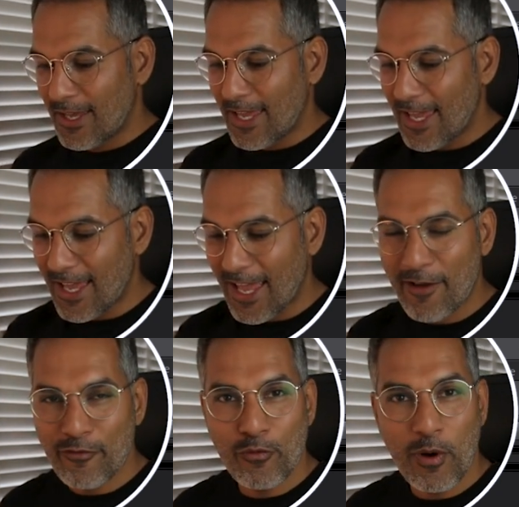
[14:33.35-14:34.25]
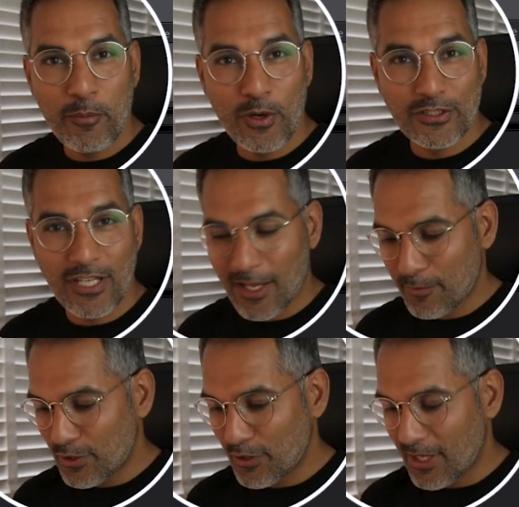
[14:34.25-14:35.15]
Hit F one more
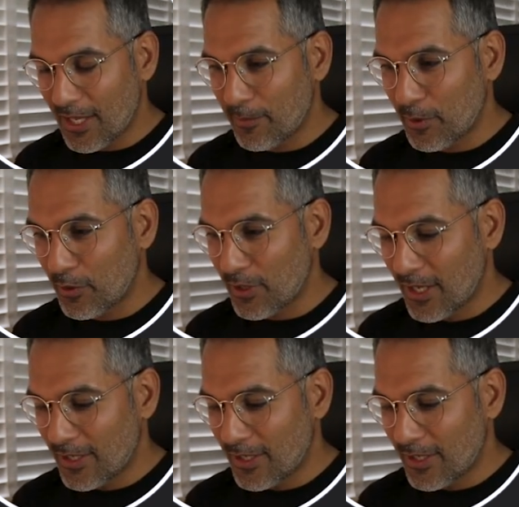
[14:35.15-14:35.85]
time on your keyboard